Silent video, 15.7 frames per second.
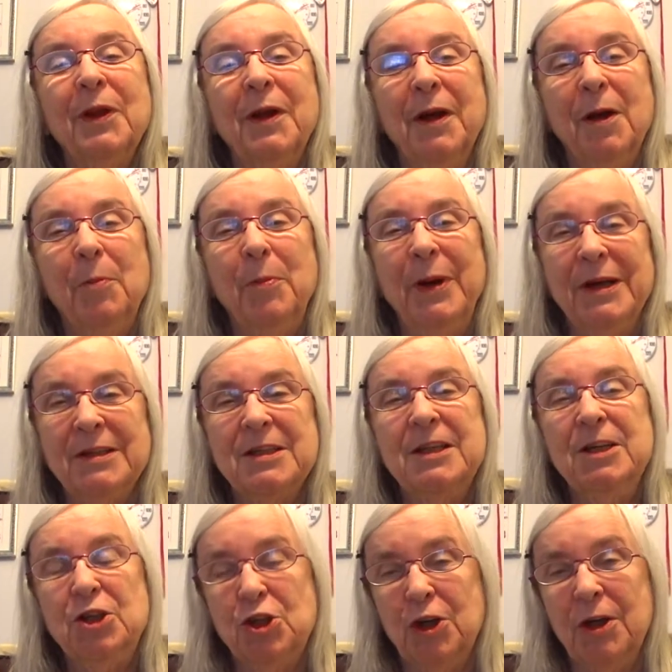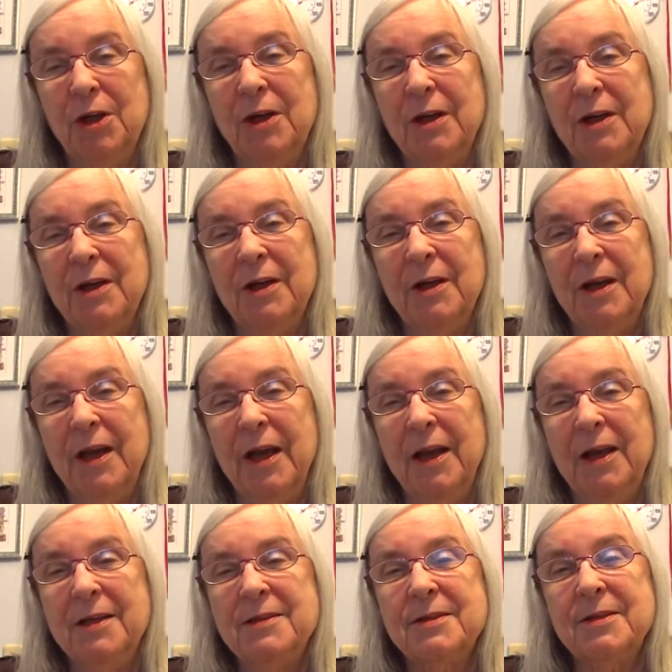about teaching,
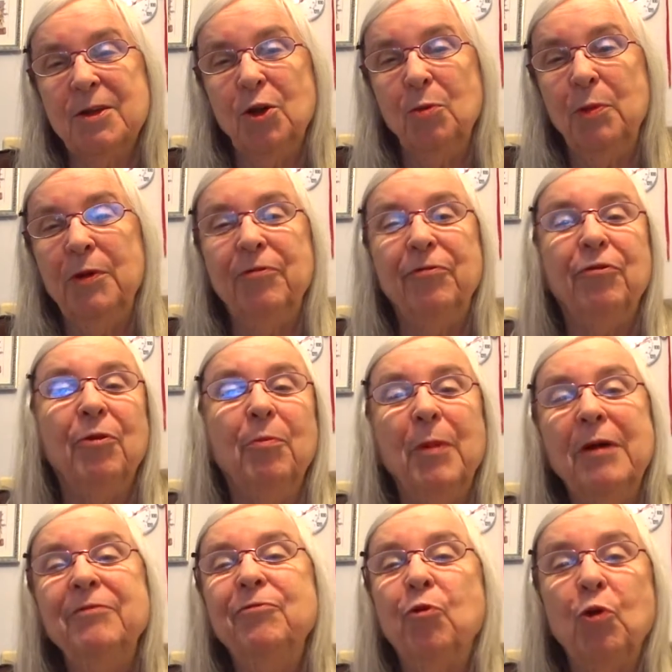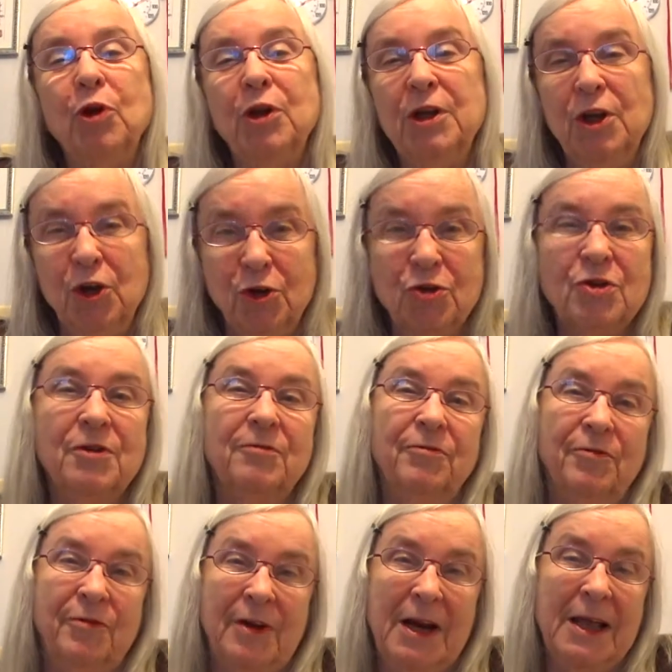and it's going to be from my 40 years
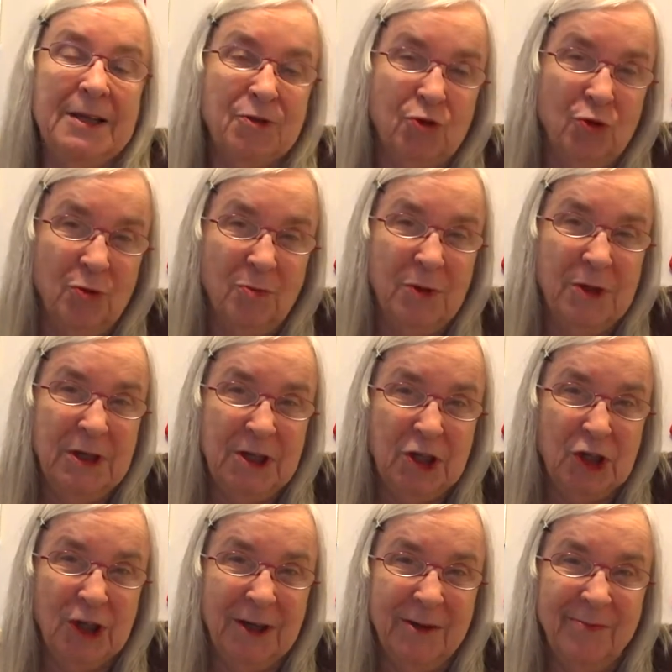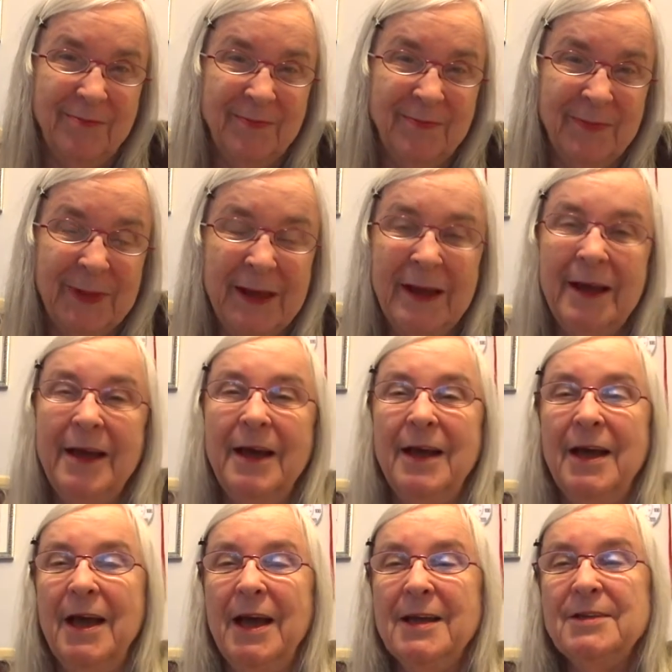of classroom teaching.
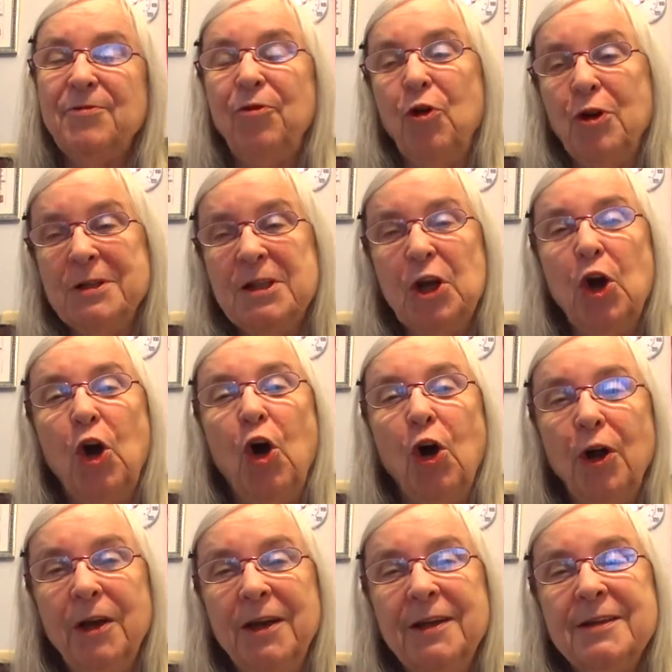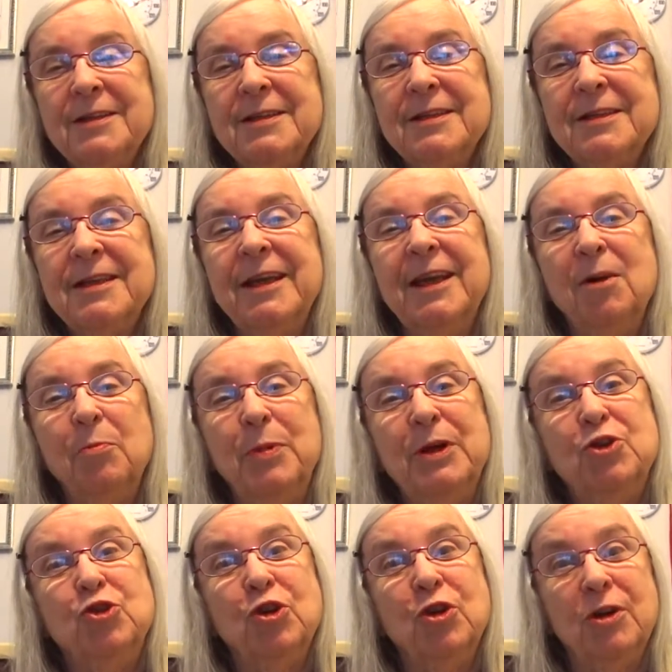As far as an audience, it'll
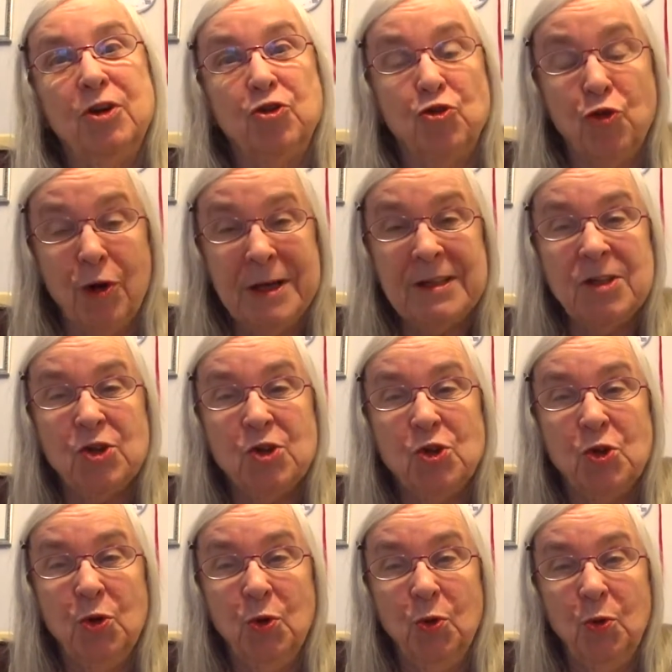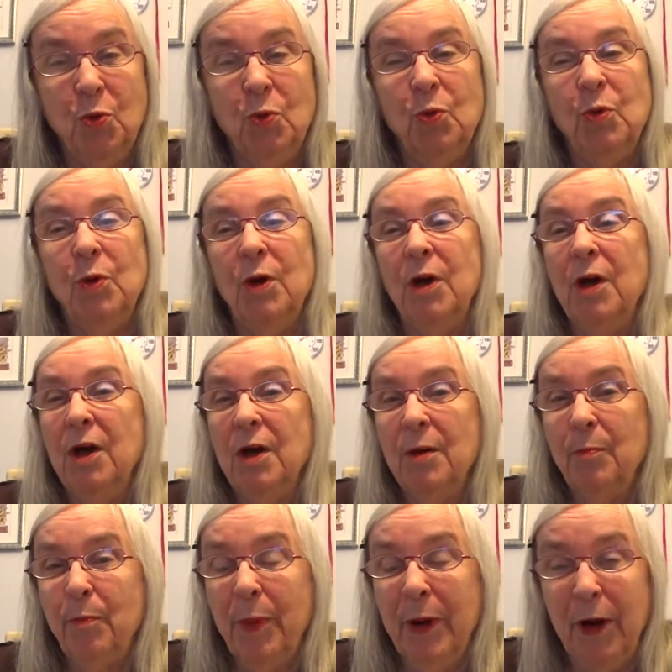be addressed to
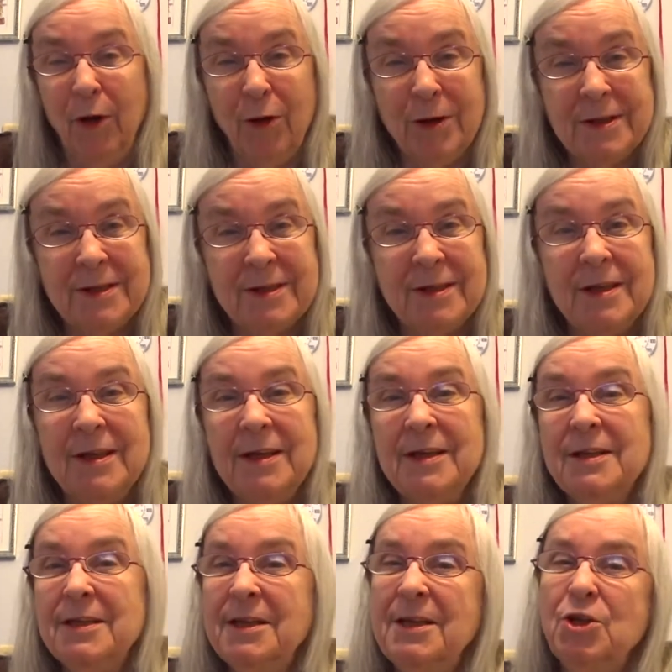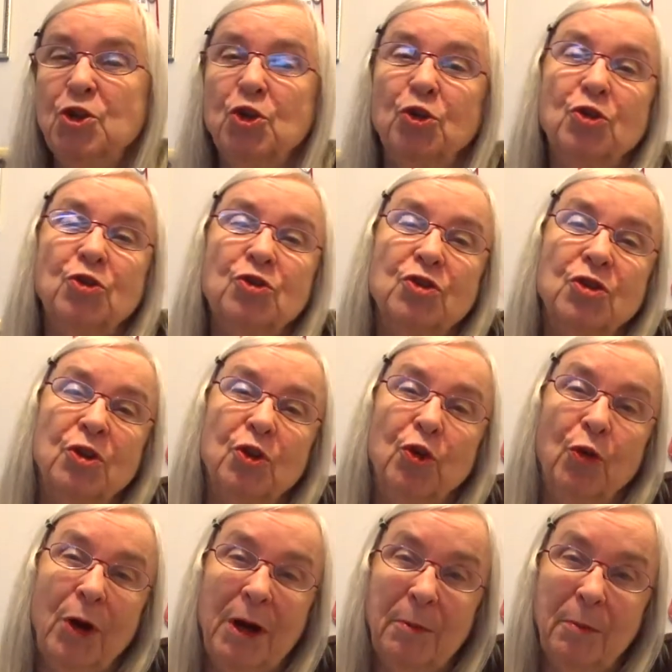parents, teachers,
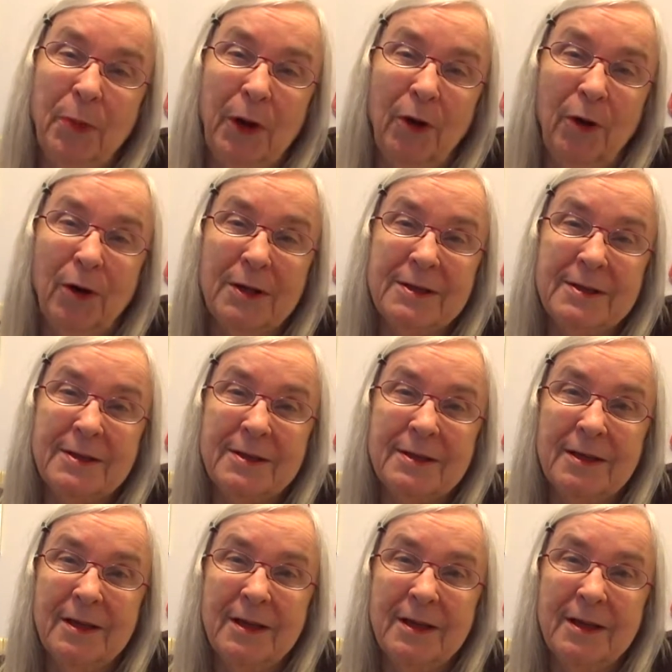grandparents,